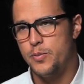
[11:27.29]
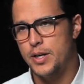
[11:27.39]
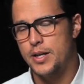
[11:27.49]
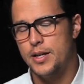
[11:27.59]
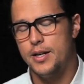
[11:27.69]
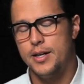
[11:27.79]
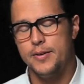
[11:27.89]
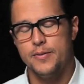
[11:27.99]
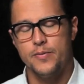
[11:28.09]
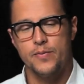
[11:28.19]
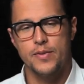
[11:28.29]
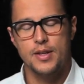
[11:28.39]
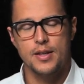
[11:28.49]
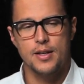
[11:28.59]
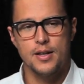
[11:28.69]
But
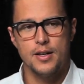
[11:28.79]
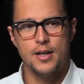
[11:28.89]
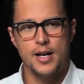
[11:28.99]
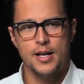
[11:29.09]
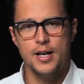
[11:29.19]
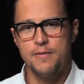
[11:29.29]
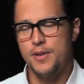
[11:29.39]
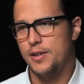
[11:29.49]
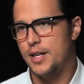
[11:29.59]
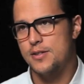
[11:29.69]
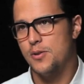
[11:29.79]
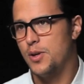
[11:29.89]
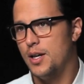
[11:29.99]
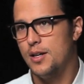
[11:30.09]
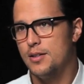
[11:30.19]
I kind of think that's
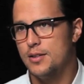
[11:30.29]
okay.